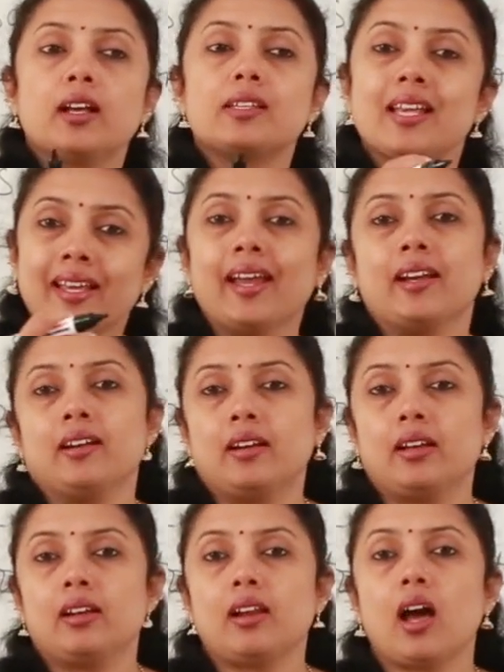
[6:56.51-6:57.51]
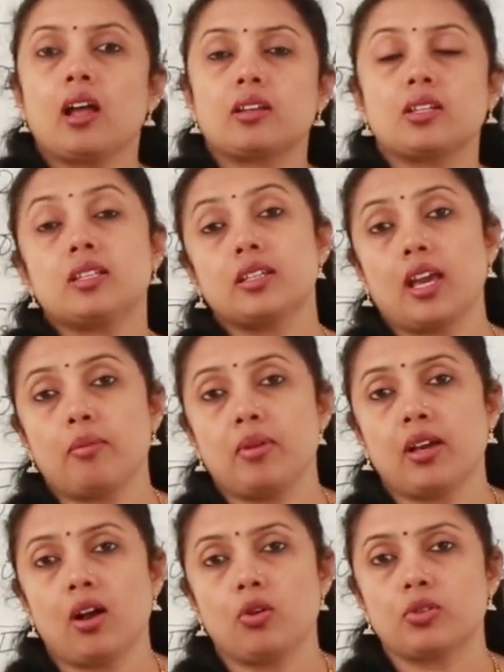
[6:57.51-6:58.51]
second largest
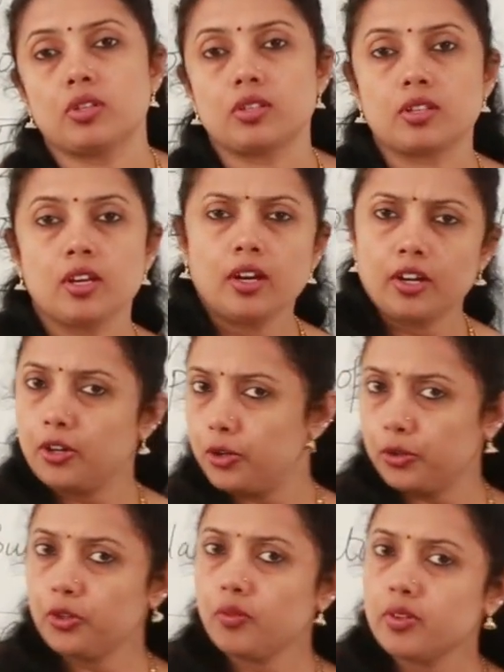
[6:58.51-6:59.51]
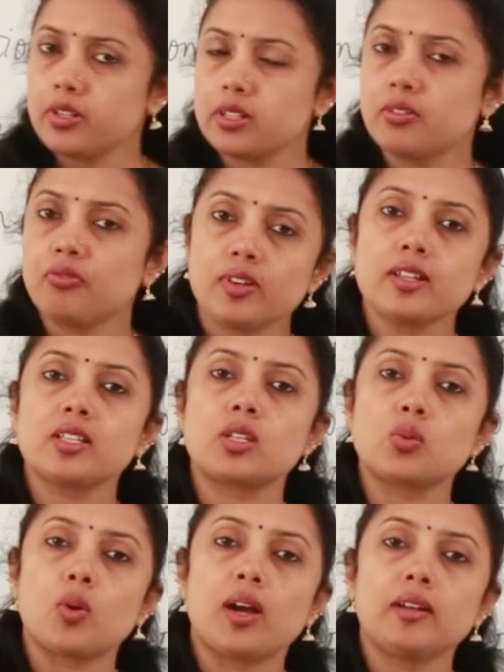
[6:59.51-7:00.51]
gaming houses. Do you know which is the
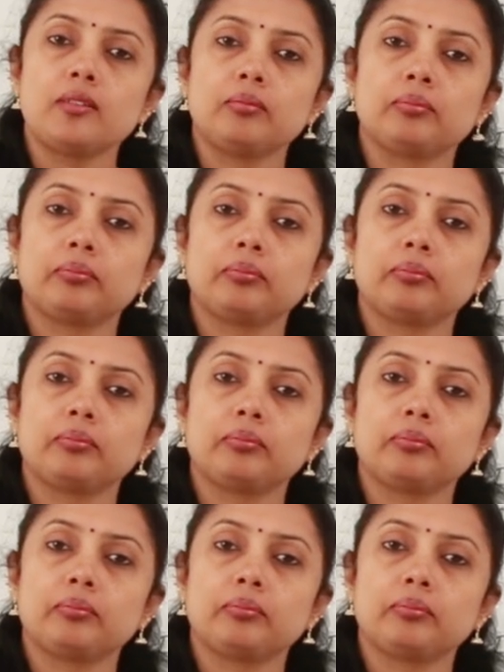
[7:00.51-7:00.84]
first one?